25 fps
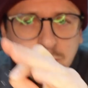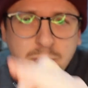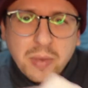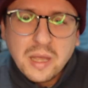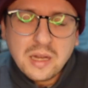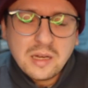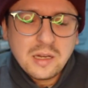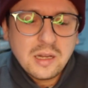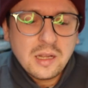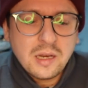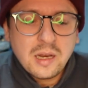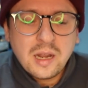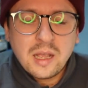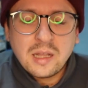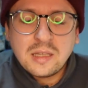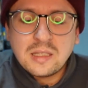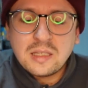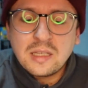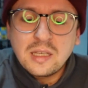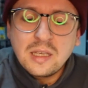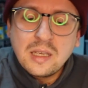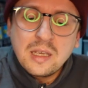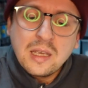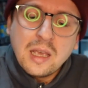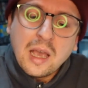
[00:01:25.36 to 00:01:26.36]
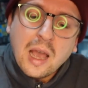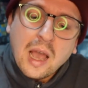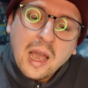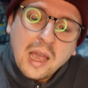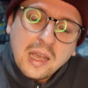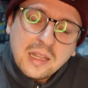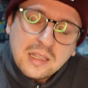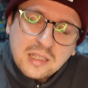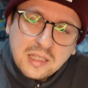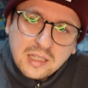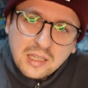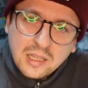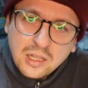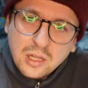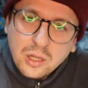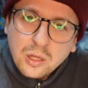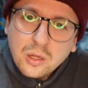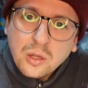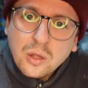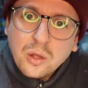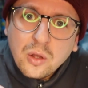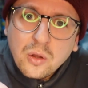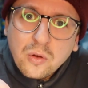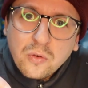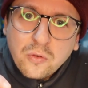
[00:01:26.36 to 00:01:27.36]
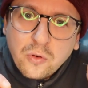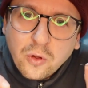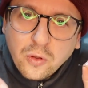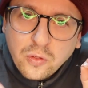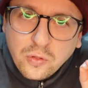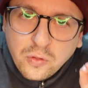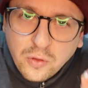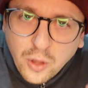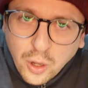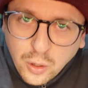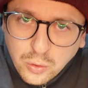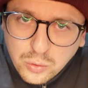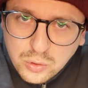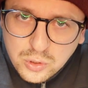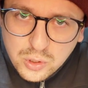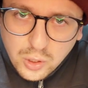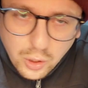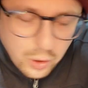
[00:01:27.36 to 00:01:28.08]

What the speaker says: bend in it, ideal for nose